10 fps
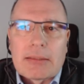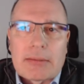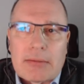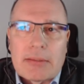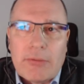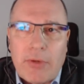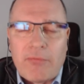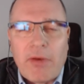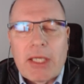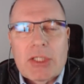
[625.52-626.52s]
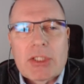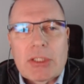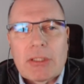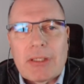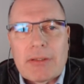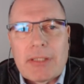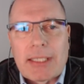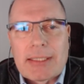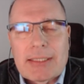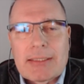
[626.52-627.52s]
the reflection
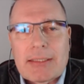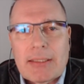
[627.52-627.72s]
that